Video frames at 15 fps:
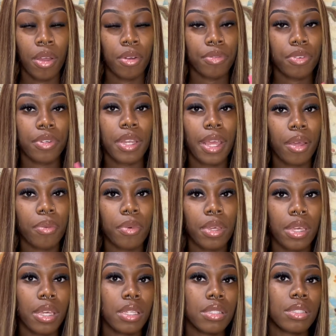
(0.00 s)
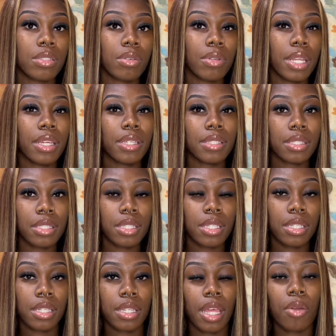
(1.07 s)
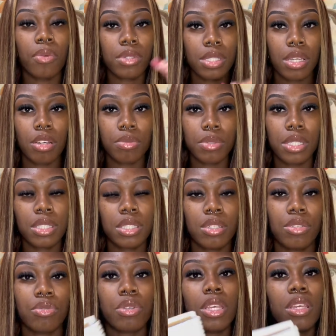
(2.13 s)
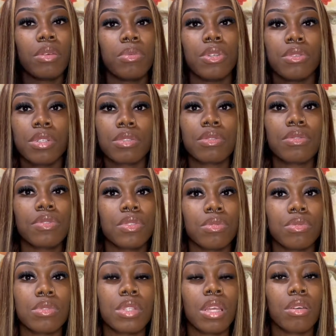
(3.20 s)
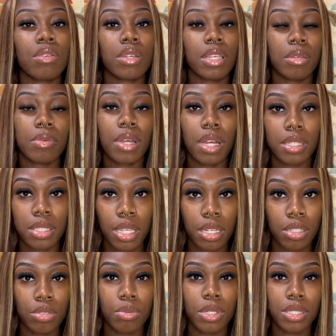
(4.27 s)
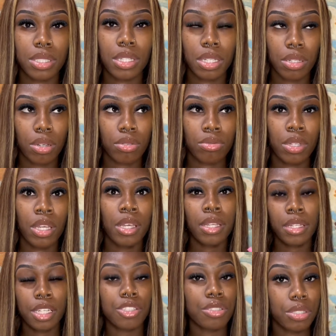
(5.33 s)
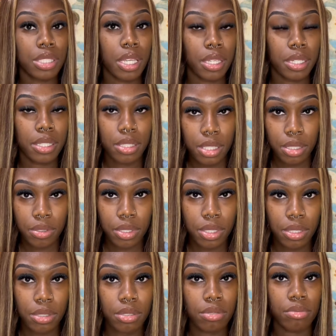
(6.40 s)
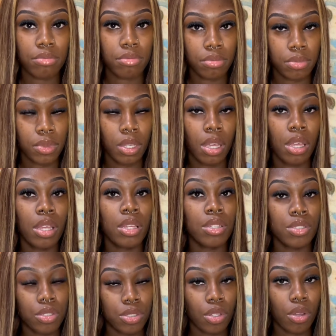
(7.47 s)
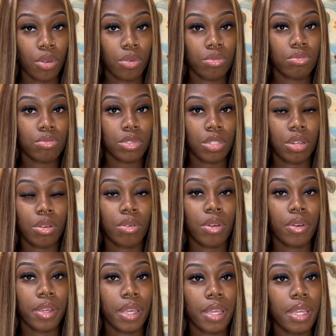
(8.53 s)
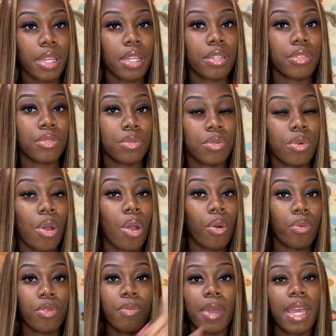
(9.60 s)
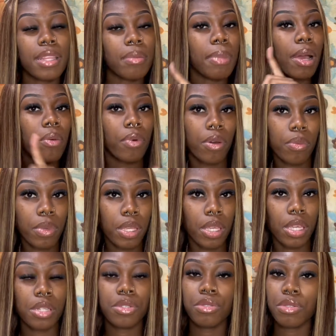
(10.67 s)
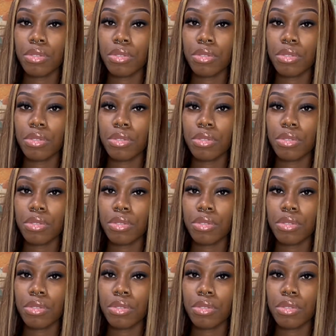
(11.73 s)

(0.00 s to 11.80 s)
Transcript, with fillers: for that wig, so they can see, like, once companies see you keep doing reviews, they're gonna keep contacting you because they know that you're taking it serious. So, you know, go ahead and do, you might have to buy one wig, do a